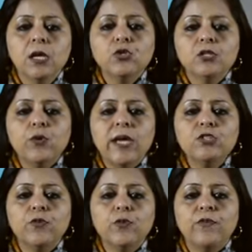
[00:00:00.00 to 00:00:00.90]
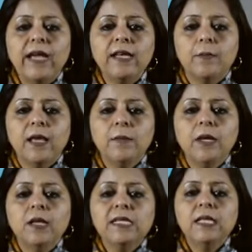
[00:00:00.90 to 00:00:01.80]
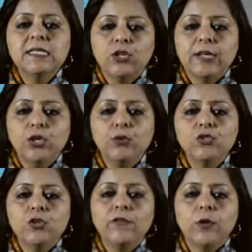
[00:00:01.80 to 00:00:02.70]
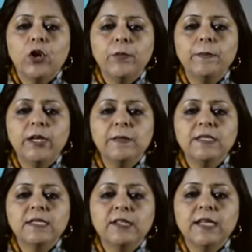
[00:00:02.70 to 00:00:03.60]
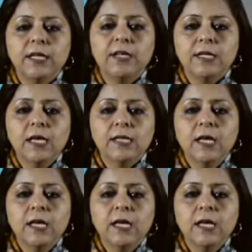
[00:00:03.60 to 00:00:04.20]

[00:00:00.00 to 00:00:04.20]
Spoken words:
so as to provide them the statutes of corporate business entities.